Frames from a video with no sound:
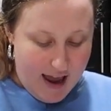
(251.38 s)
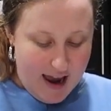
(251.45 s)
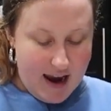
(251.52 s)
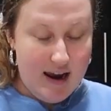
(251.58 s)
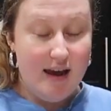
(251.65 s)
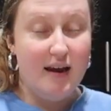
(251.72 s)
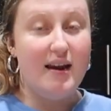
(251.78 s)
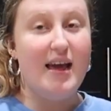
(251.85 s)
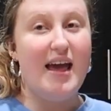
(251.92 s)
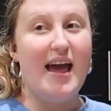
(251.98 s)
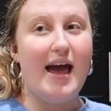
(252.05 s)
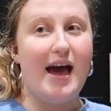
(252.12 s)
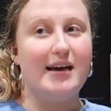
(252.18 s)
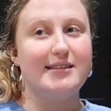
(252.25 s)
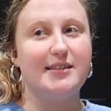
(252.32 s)
and it
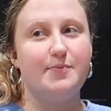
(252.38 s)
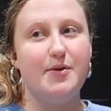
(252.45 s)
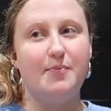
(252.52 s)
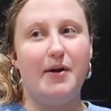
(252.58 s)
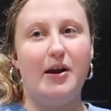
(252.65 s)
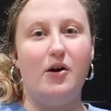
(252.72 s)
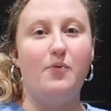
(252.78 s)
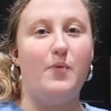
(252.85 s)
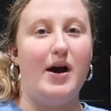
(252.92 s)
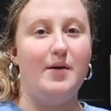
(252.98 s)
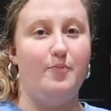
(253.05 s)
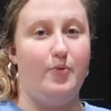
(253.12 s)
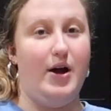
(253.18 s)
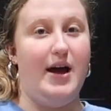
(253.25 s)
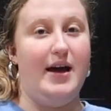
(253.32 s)
has to be made on
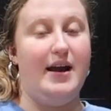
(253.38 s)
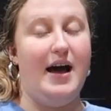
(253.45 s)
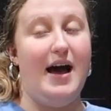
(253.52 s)
white bread.